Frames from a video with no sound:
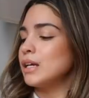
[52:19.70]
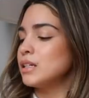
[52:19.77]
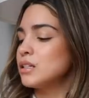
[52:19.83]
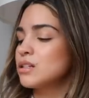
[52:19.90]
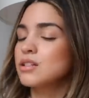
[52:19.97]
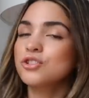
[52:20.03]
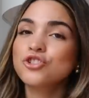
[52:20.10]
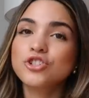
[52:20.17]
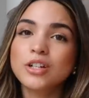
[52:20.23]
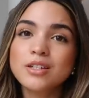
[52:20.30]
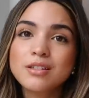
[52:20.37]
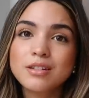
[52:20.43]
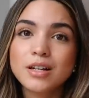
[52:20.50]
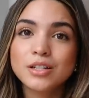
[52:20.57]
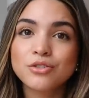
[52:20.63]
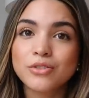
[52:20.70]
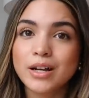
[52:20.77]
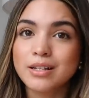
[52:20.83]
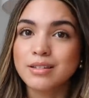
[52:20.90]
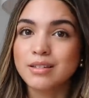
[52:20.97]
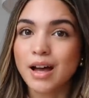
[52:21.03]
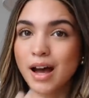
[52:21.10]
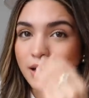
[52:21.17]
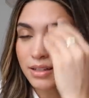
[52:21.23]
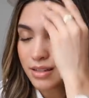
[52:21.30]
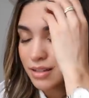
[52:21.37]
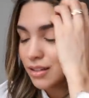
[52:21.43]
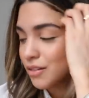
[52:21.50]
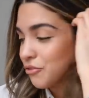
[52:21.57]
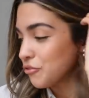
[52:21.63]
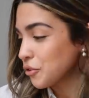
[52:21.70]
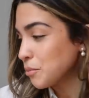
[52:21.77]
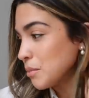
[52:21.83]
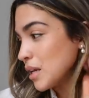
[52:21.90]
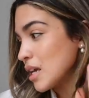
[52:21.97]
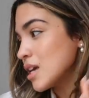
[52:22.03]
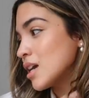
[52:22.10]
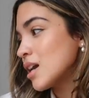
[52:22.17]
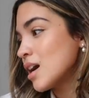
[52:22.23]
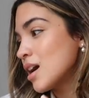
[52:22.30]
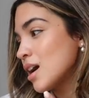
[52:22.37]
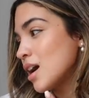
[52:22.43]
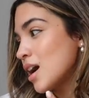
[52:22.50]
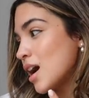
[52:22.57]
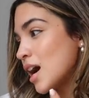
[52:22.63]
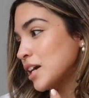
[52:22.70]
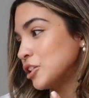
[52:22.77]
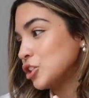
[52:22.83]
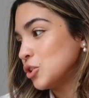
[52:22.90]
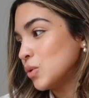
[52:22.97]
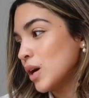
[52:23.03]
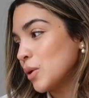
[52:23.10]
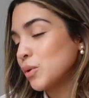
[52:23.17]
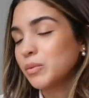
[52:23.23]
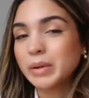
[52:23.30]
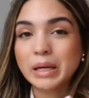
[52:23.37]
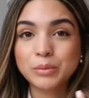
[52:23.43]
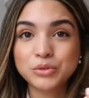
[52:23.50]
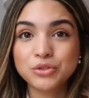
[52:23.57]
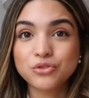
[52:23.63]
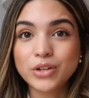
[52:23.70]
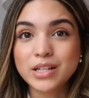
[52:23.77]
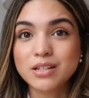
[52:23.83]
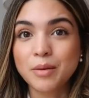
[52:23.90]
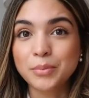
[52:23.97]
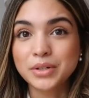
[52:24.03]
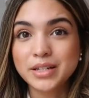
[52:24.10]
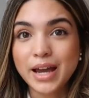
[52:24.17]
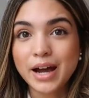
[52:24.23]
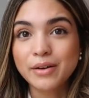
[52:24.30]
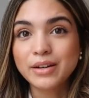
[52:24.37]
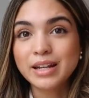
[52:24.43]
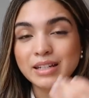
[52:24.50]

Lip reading: It is just a dress that for me, I knew I would be able to dress up or down.